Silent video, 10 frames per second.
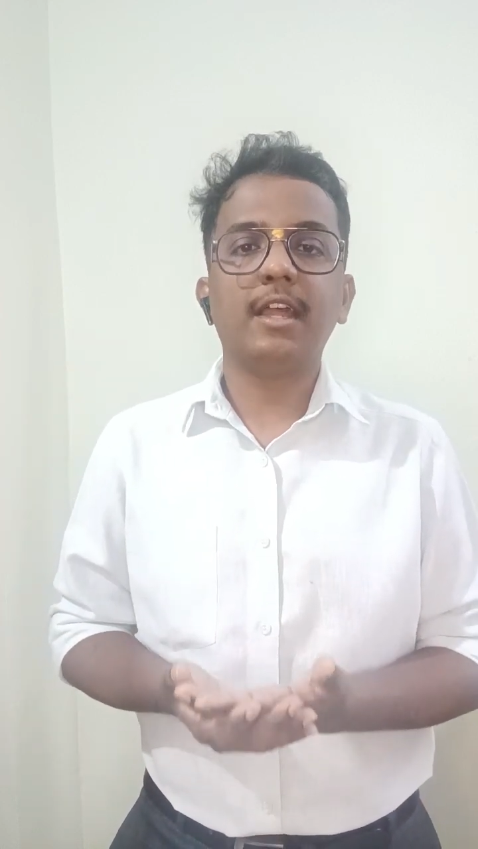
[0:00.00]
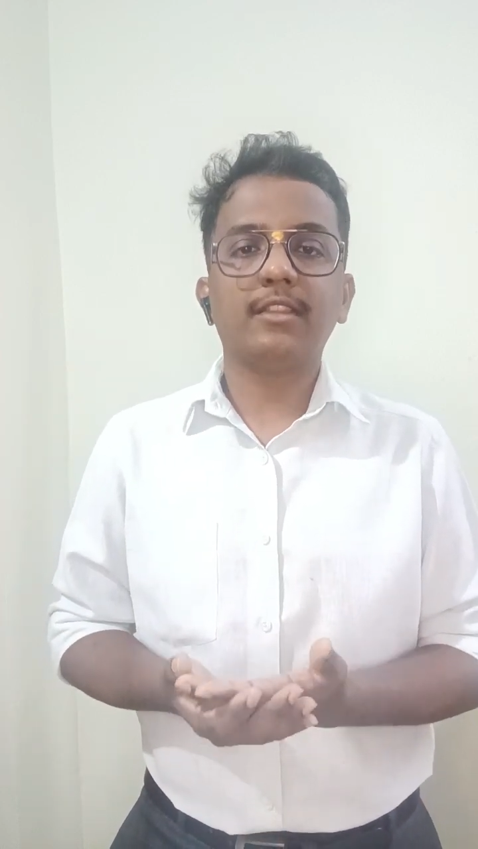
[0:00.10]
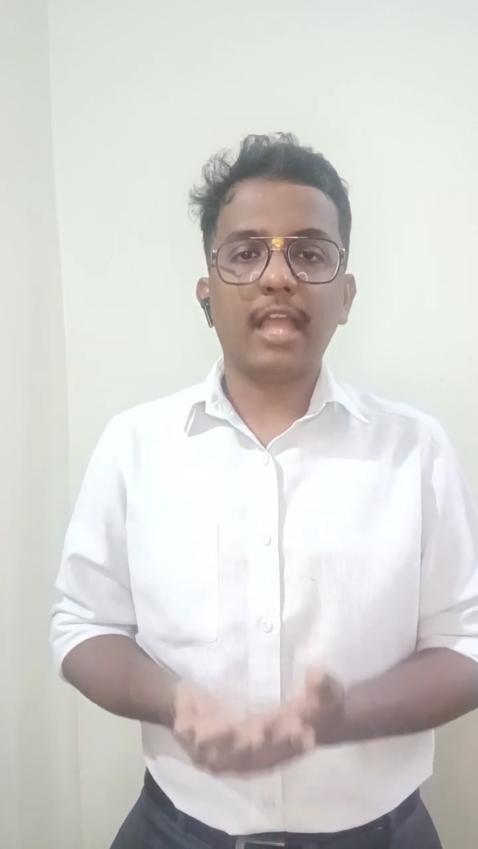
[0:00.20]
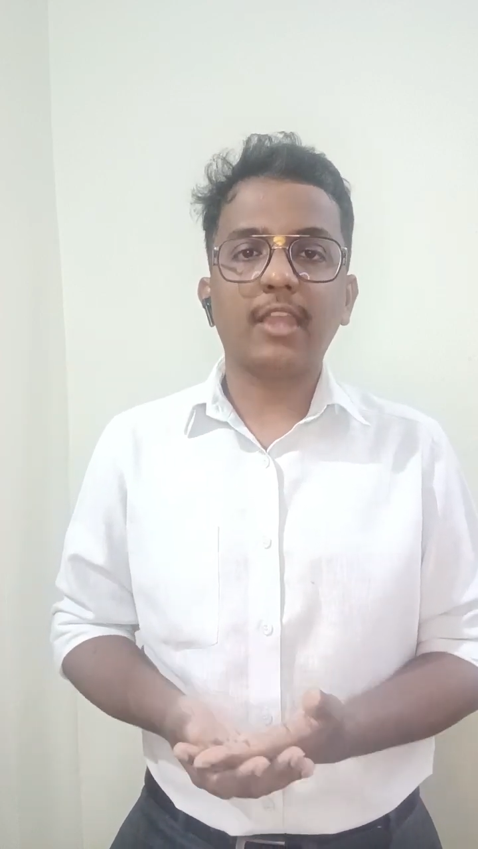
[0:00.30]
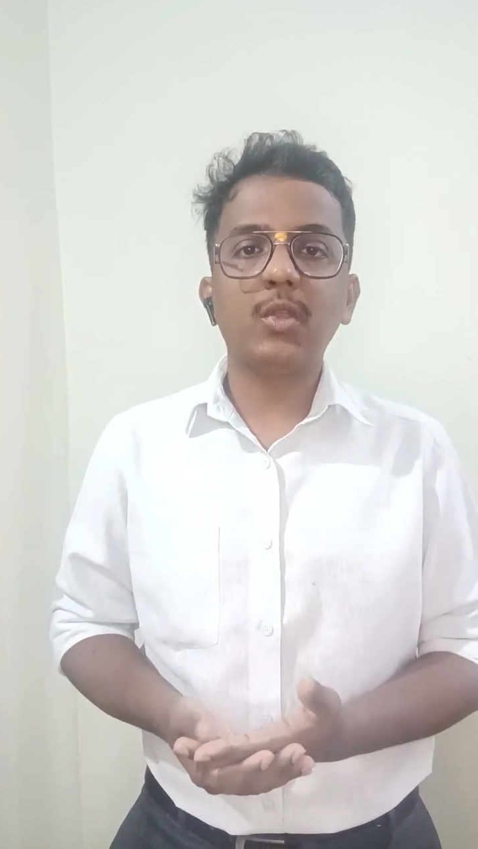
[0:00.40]

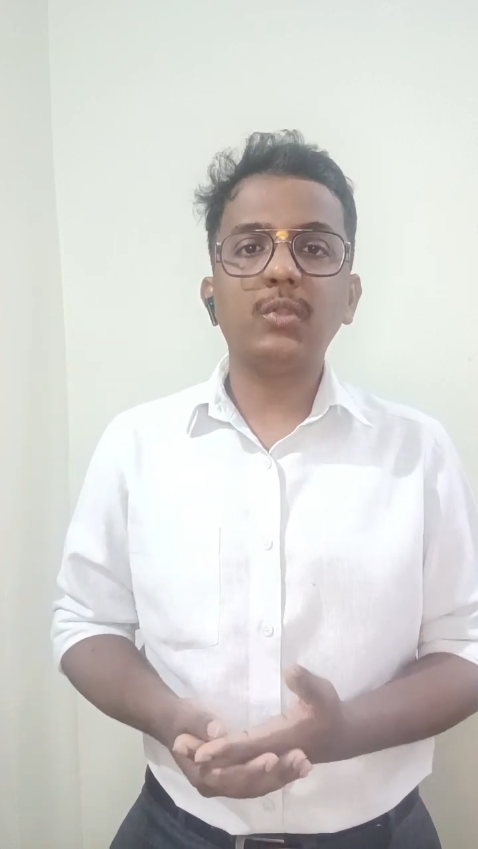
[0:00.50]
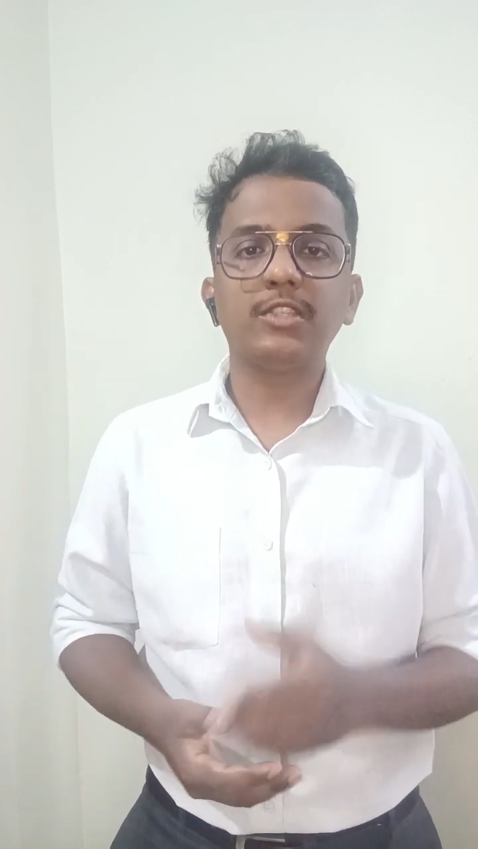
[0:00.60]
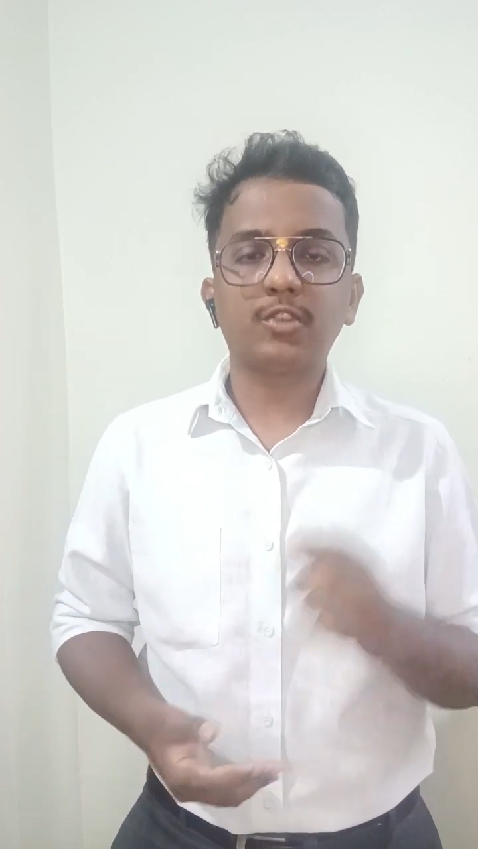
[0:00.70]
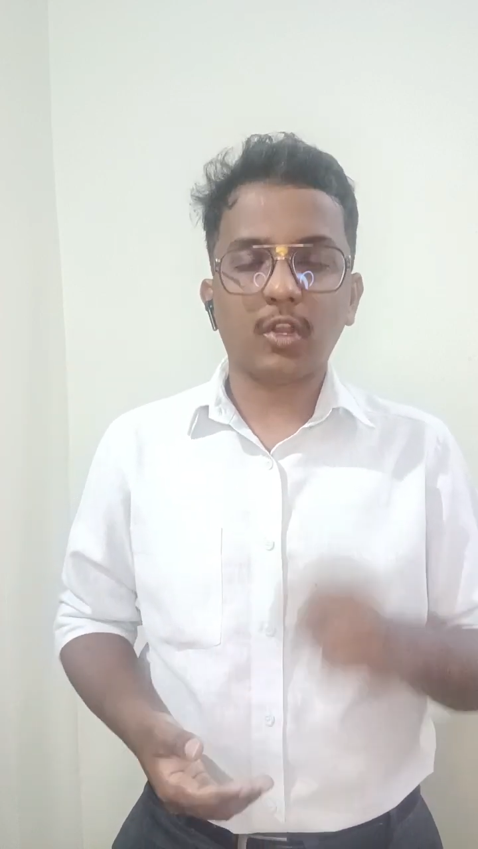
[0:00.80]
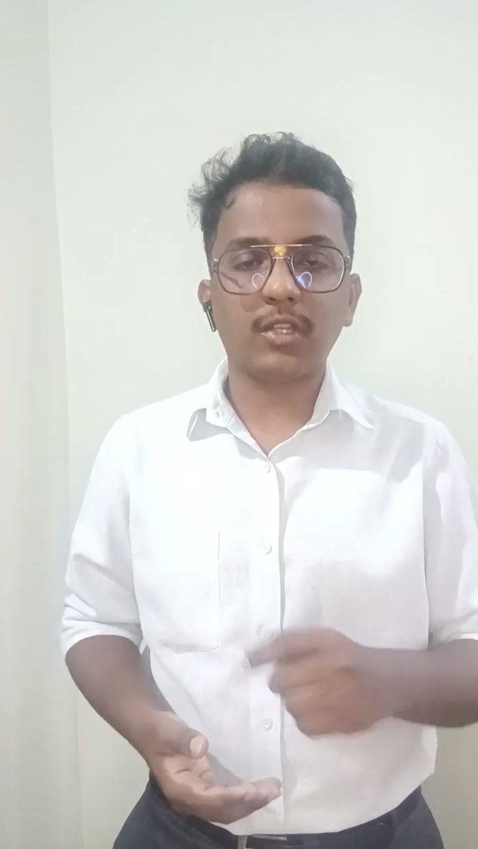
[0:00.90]
Thank you. This
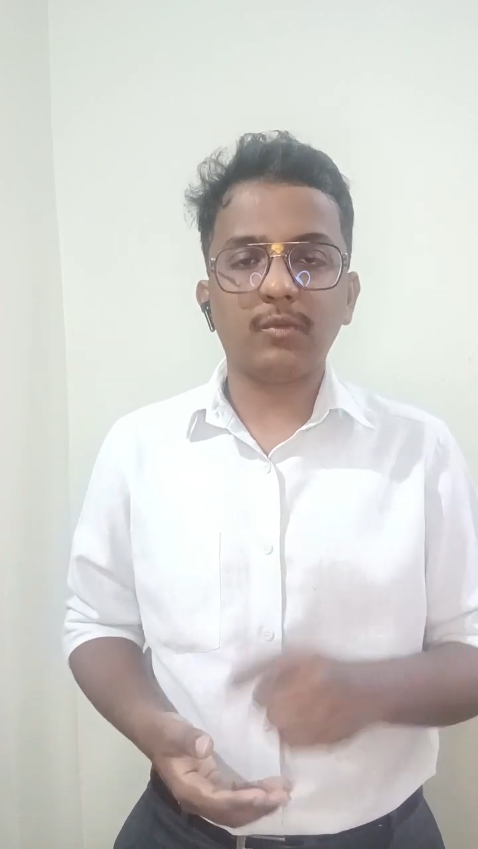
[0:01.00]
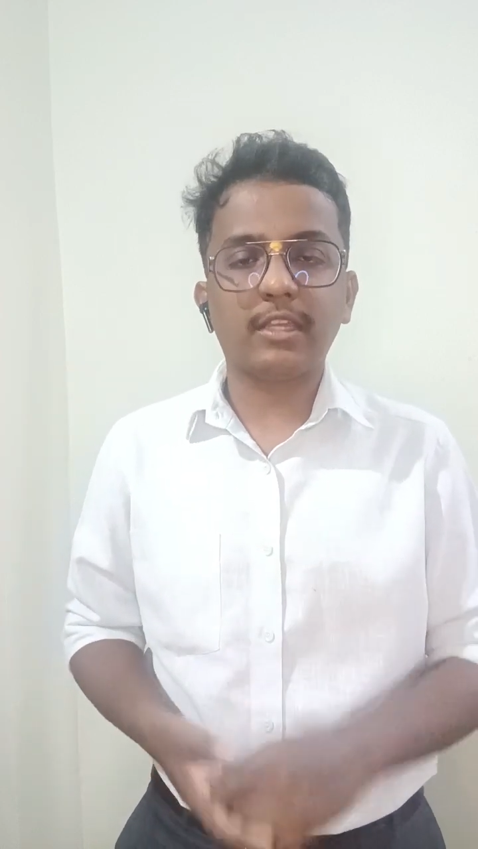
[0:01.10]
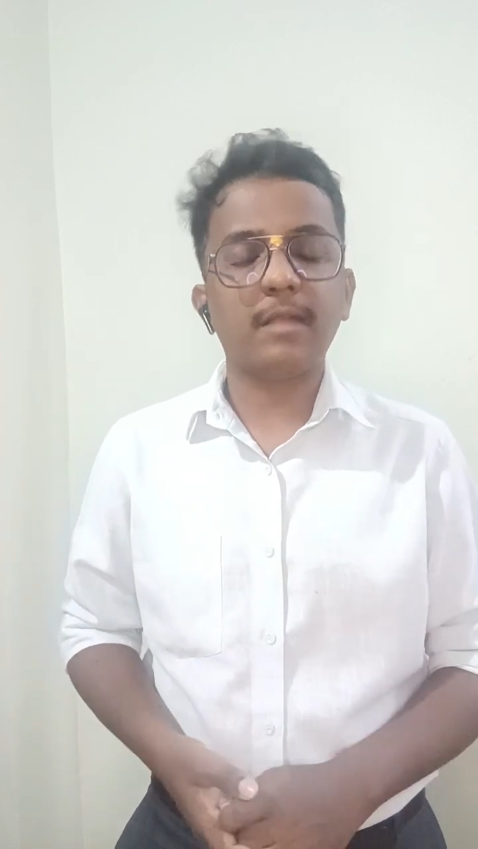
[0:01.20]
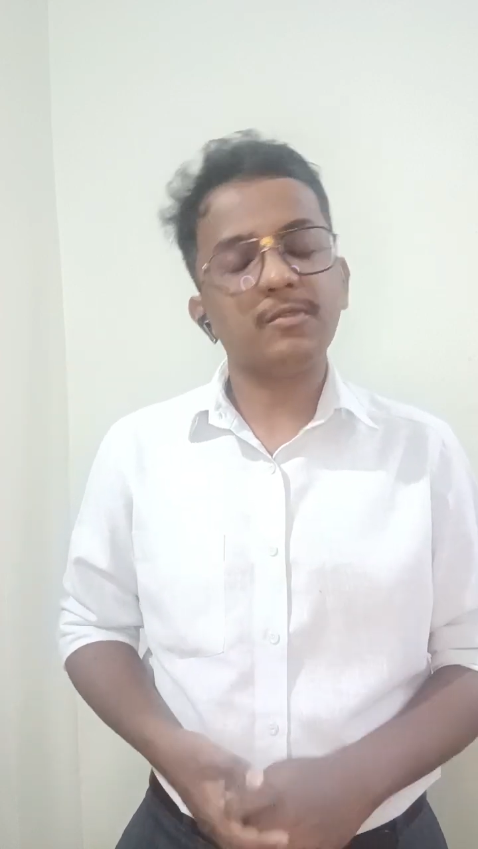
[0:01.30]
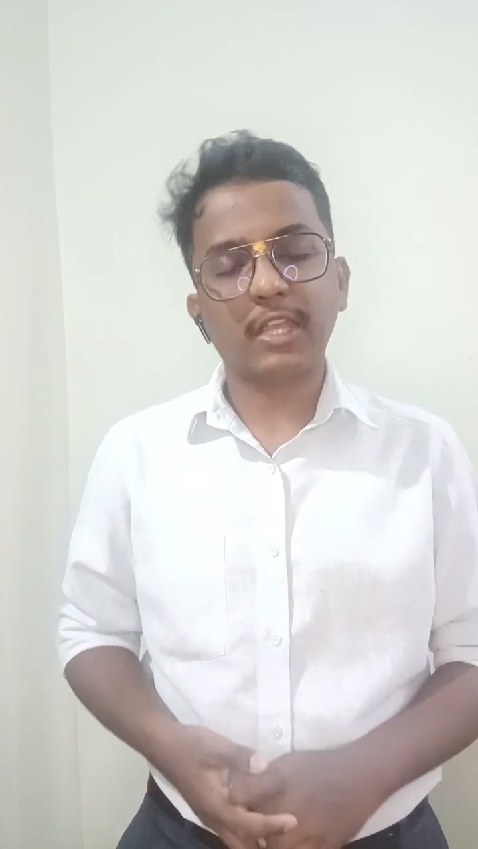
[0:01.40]
is Dr.
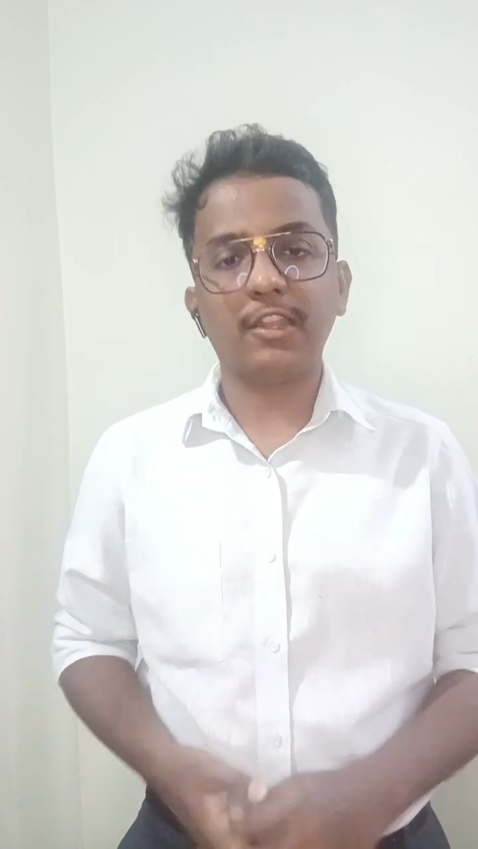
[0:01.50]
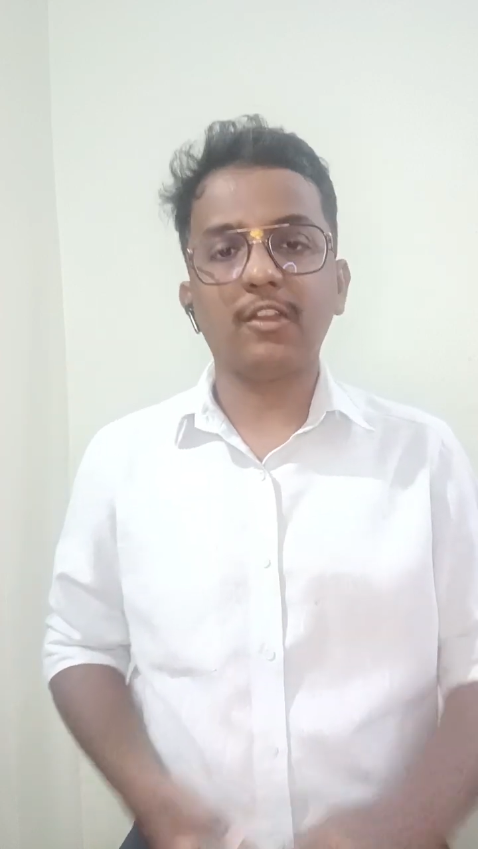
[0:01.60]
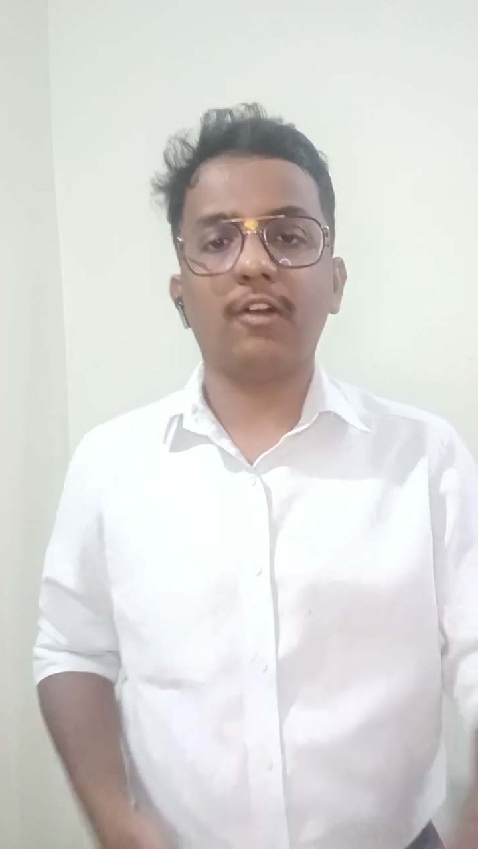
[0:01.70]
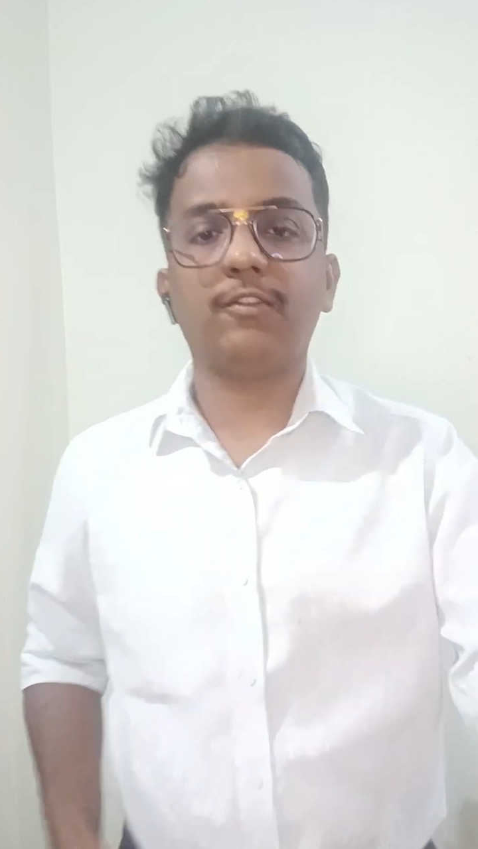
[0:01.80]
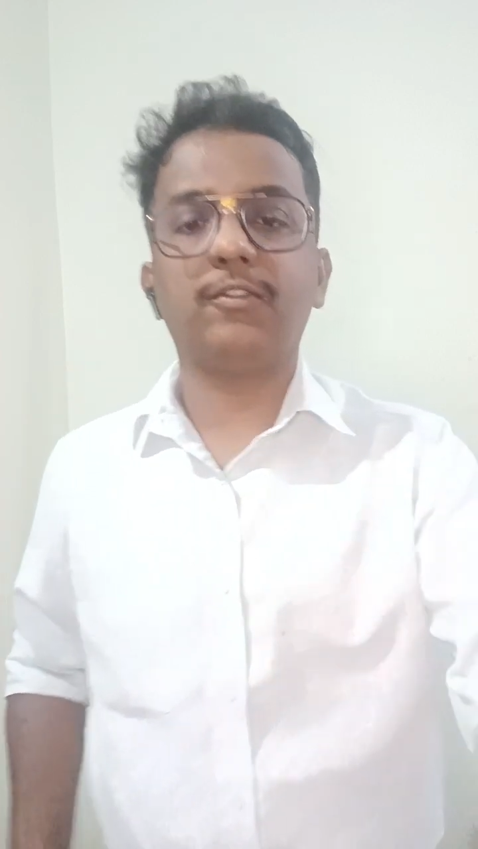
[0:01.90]
Vikram
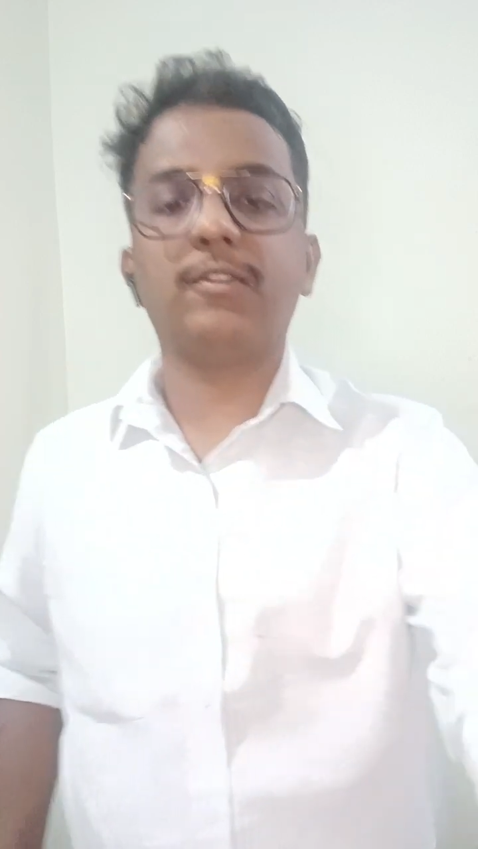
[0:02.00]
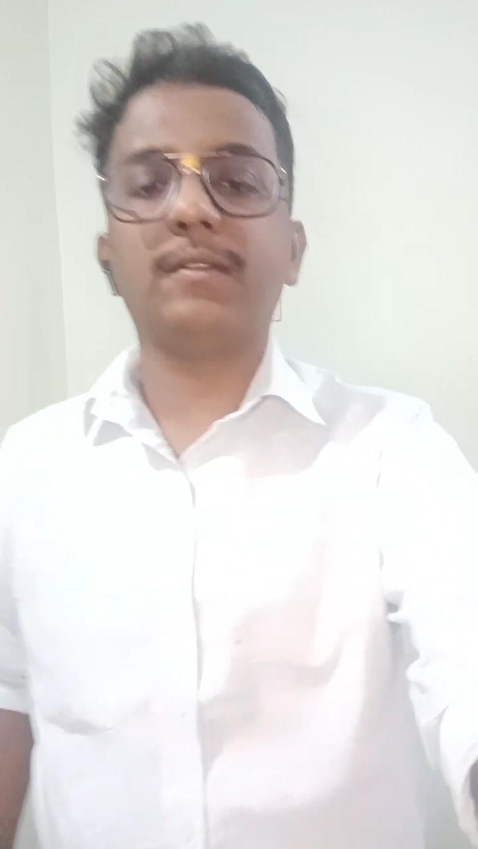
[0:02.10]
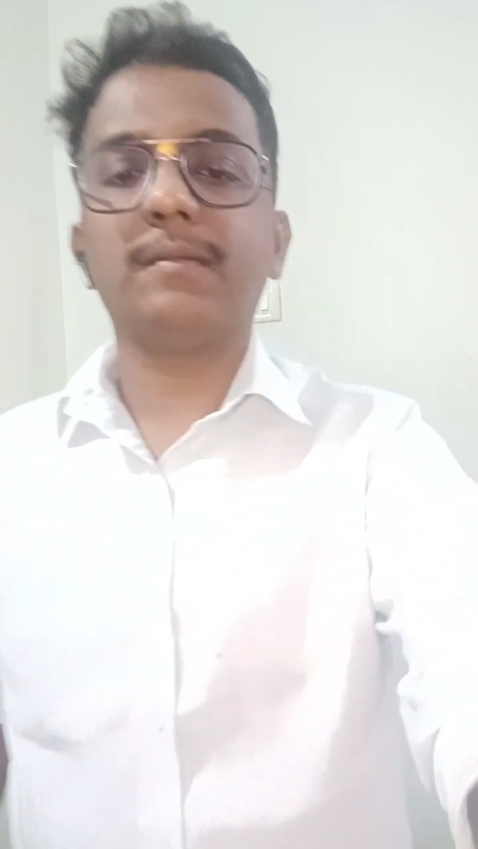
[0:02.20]
signing off.